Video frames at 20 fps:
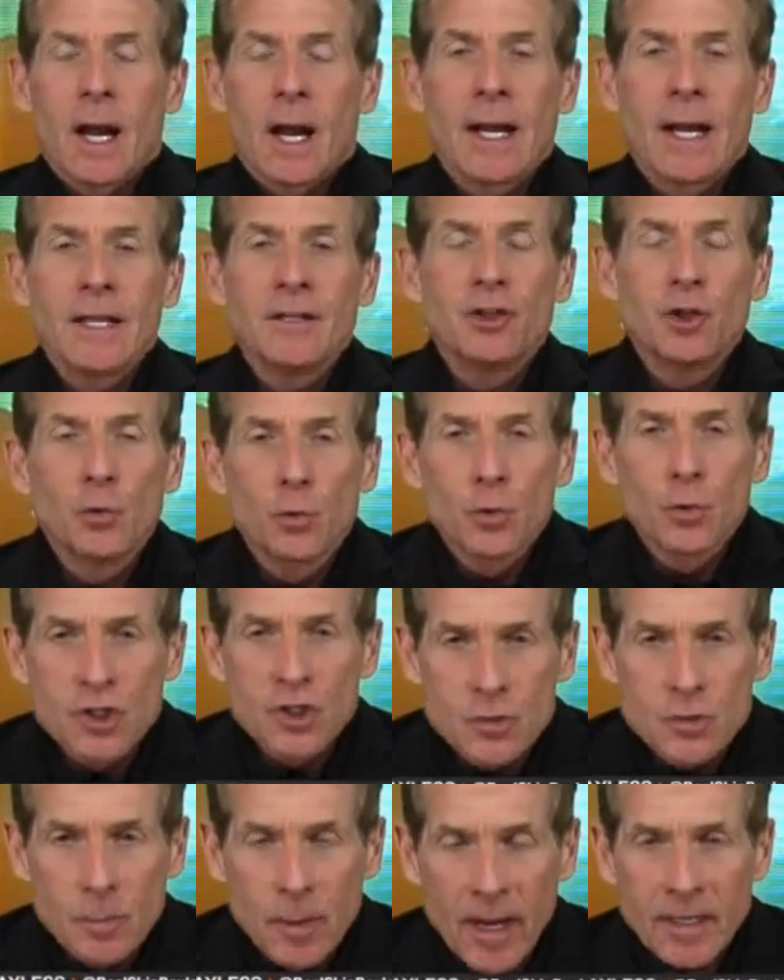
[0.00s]
I do
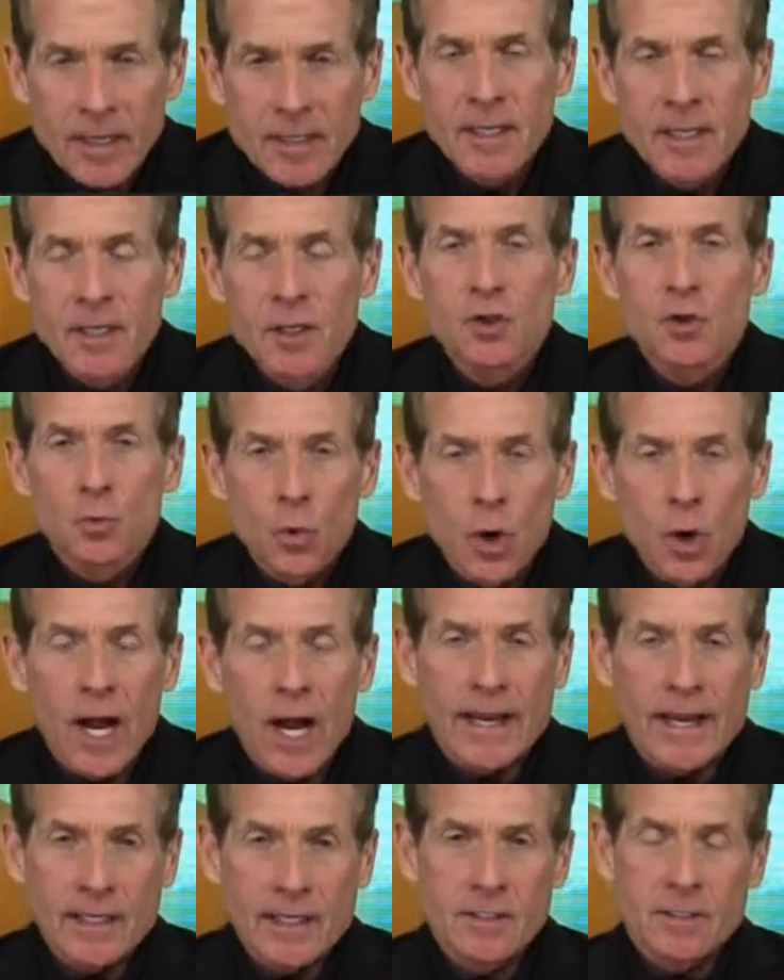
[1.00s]
respect his
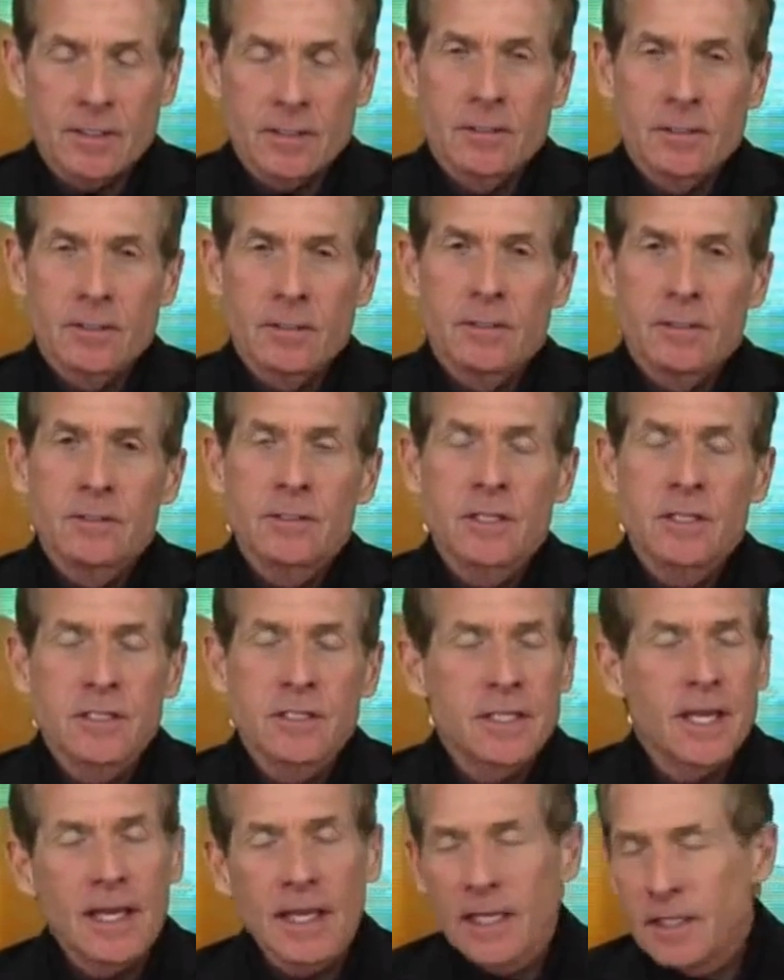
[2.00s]
right to
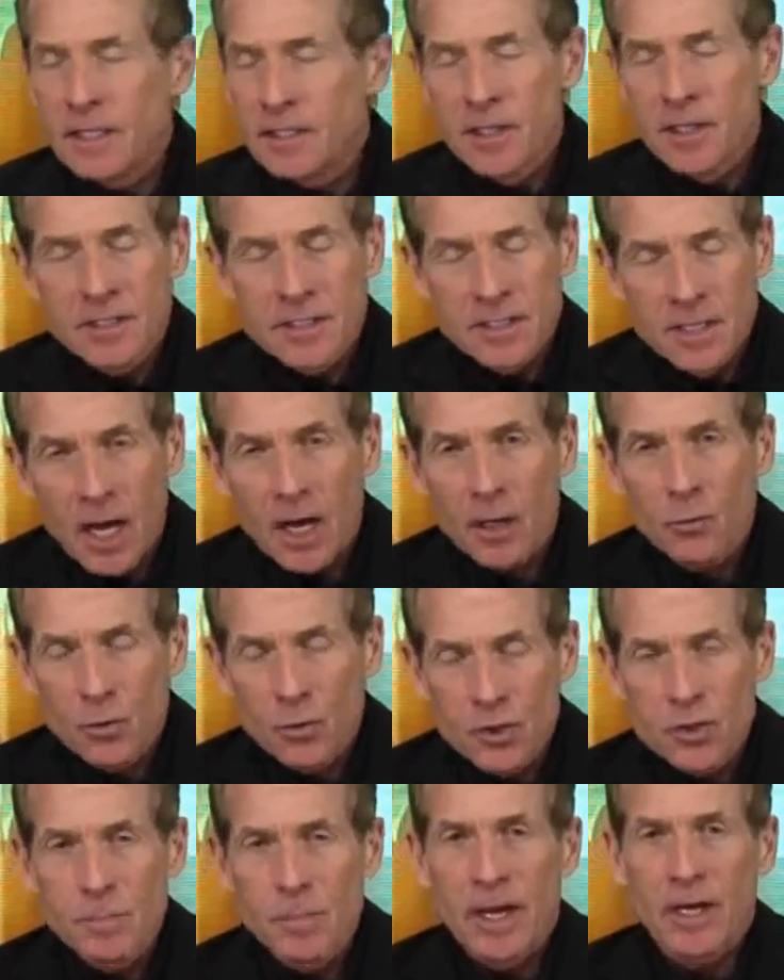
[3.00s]
say he does not
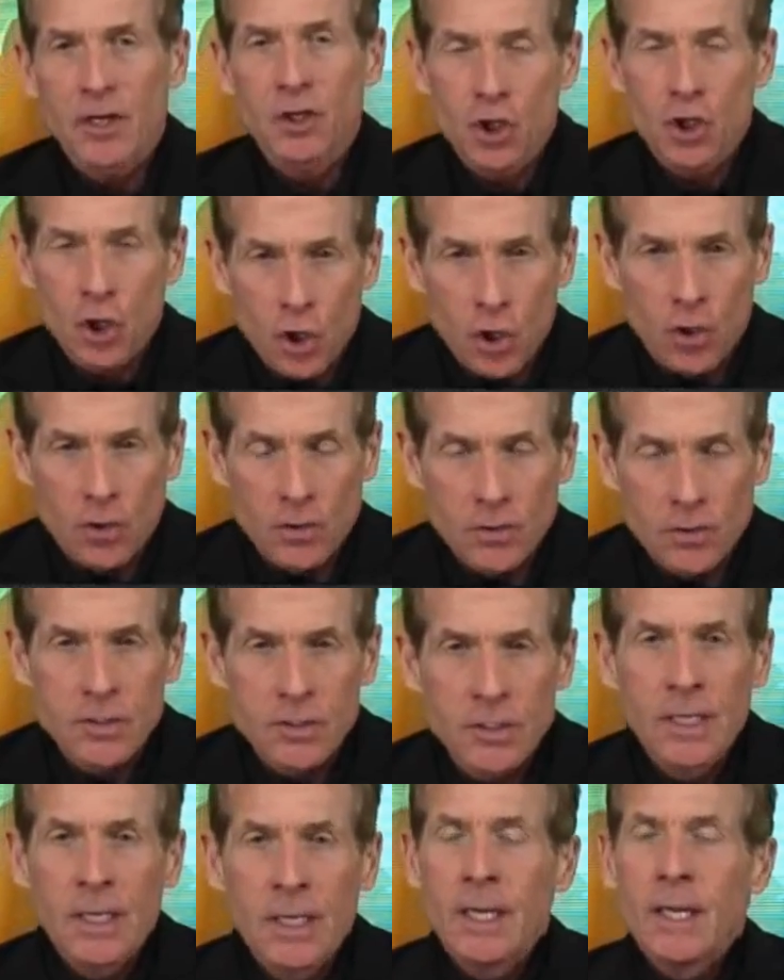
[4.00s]
respect
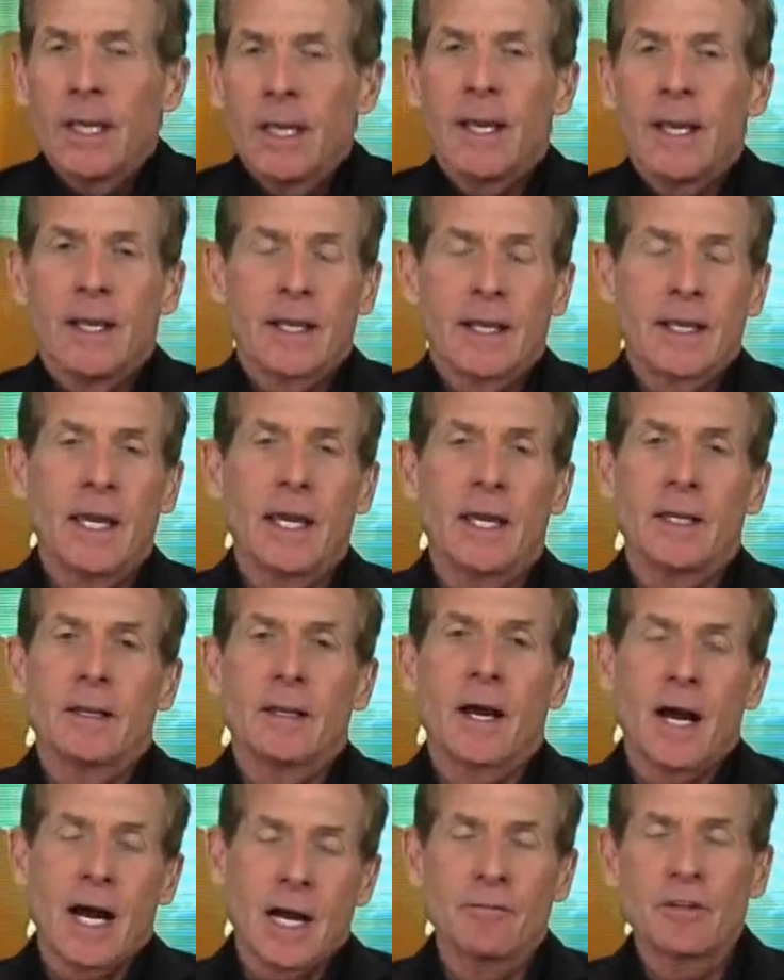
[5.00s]
Charles. And
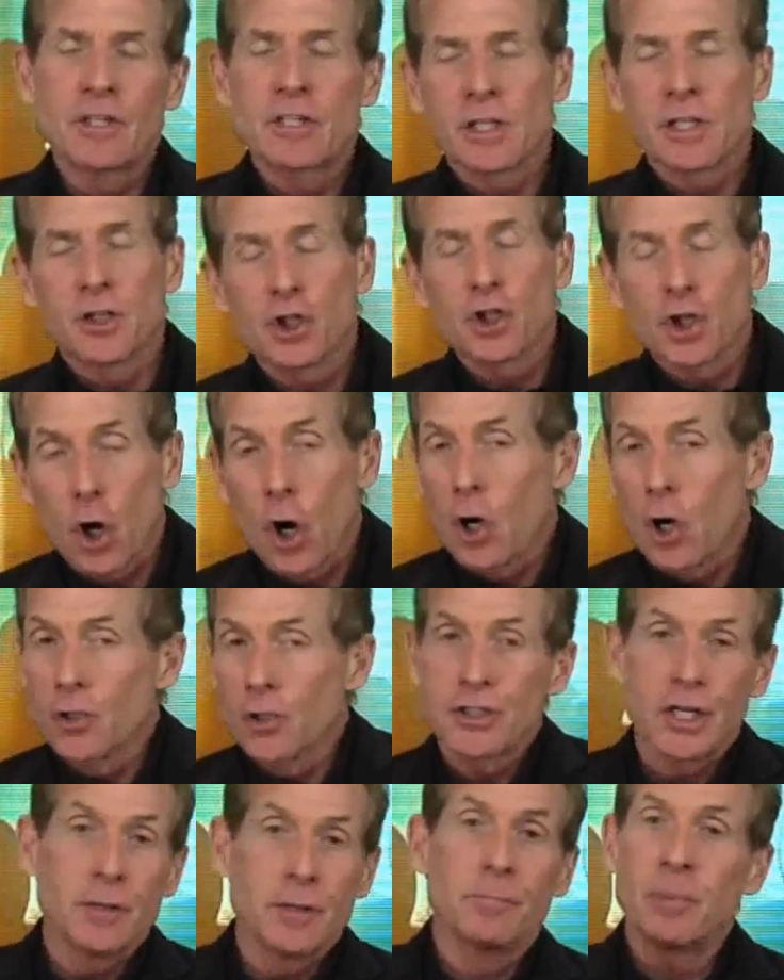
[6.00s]
again, obviously,
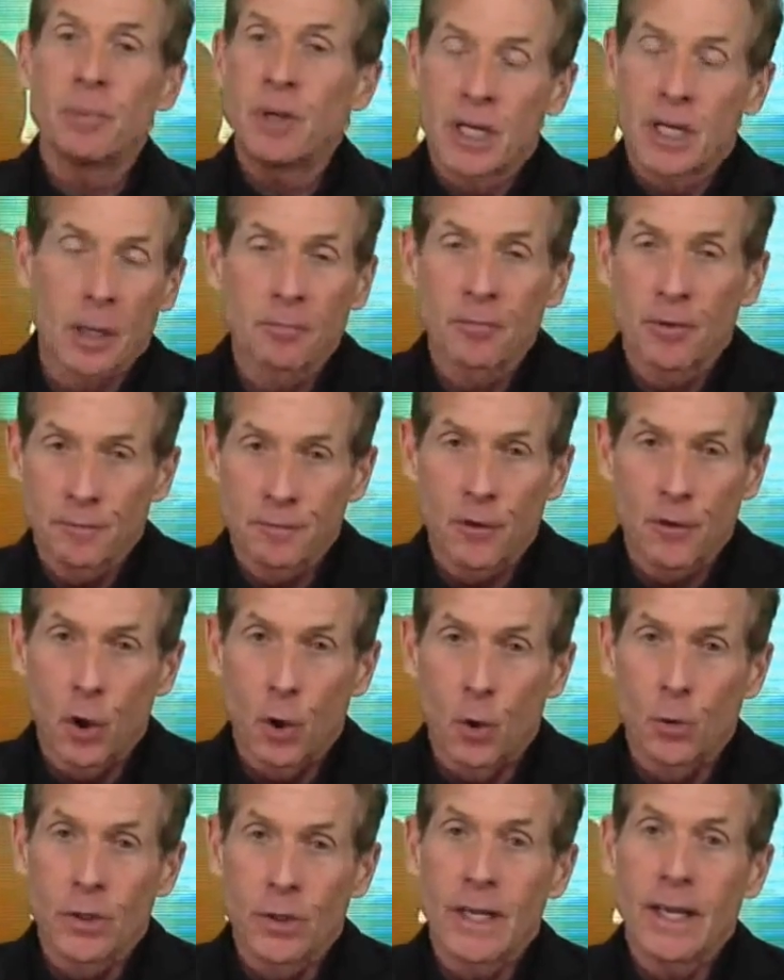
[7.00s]
Charles didn't pick up the
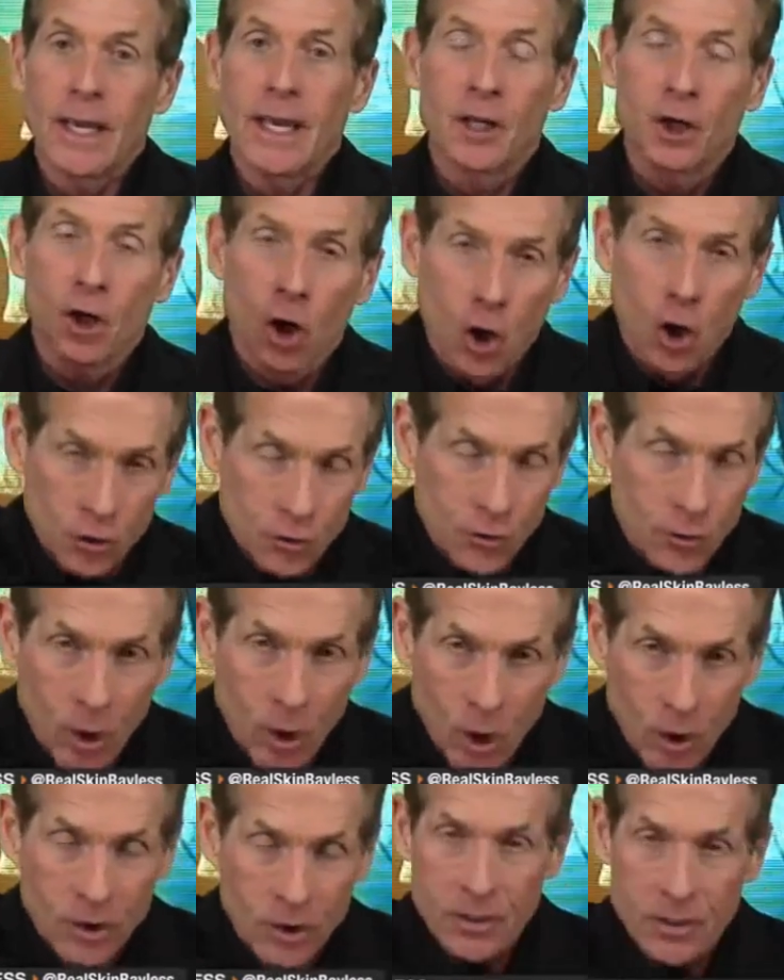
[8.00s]
phone and call
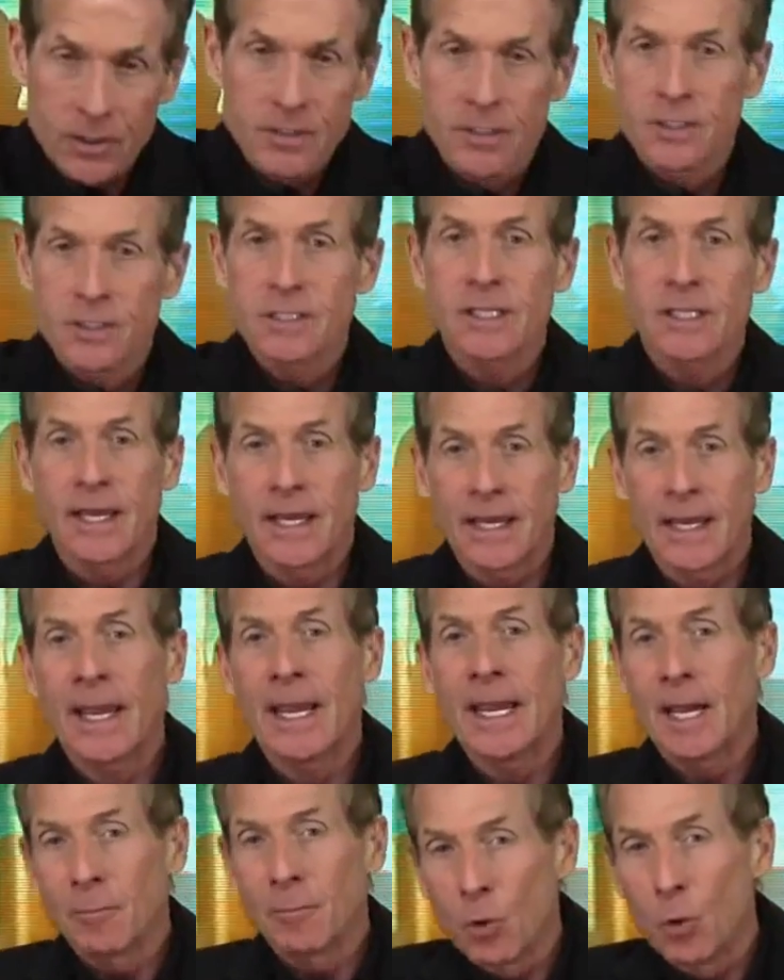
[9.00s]
DeMarcus and say,
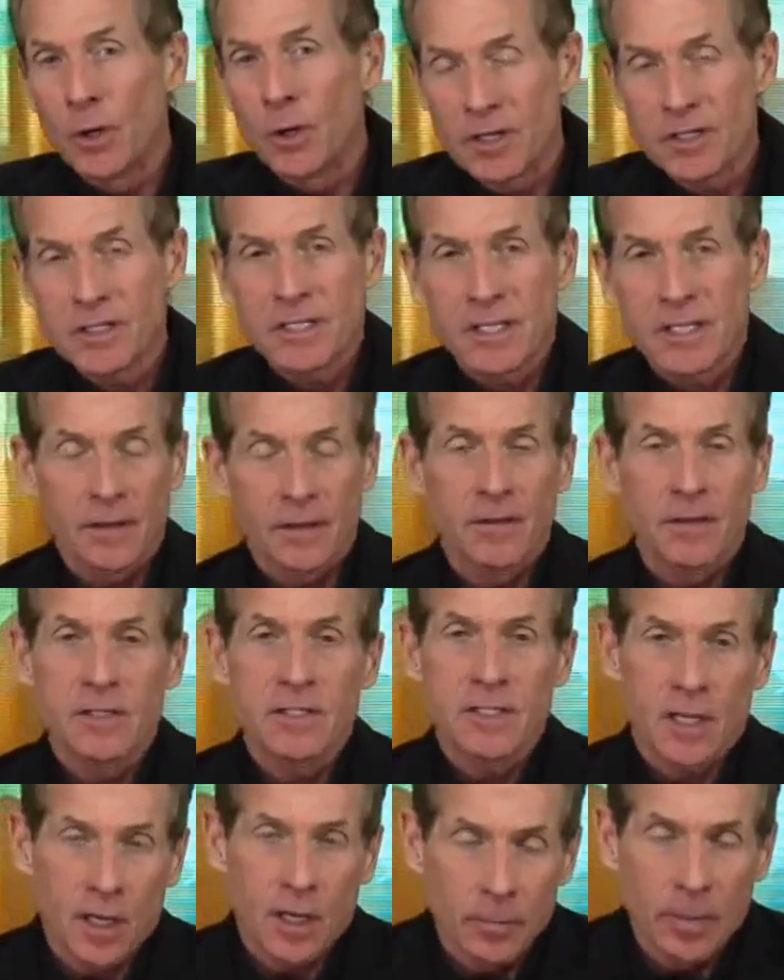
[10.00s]
hey, I'm going to say
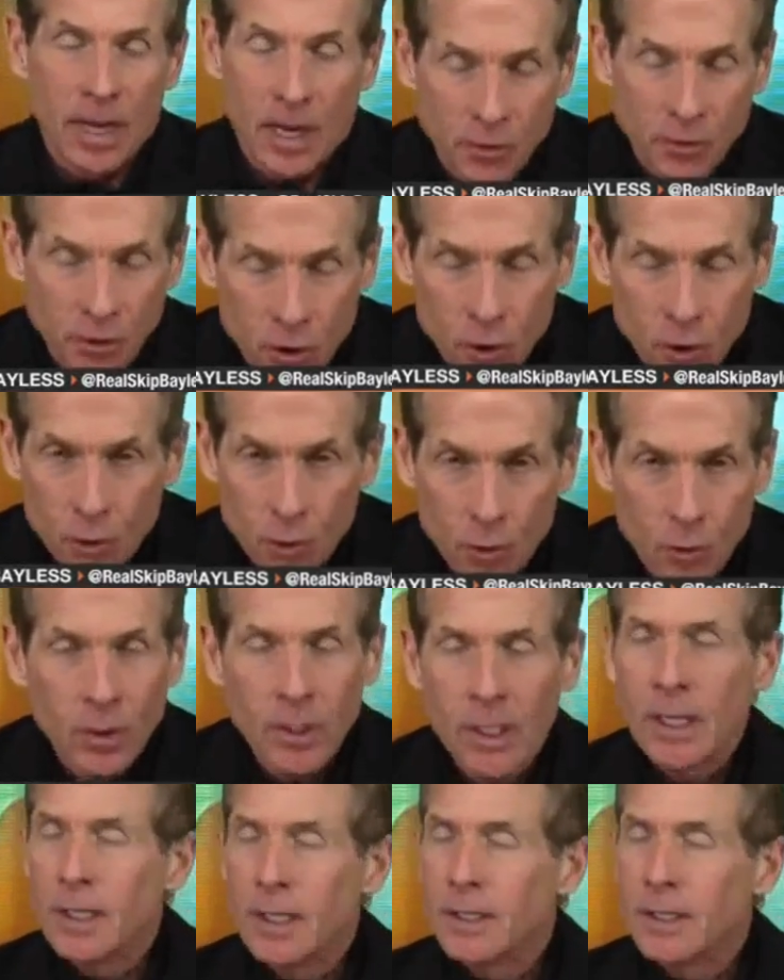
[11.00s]
this about you.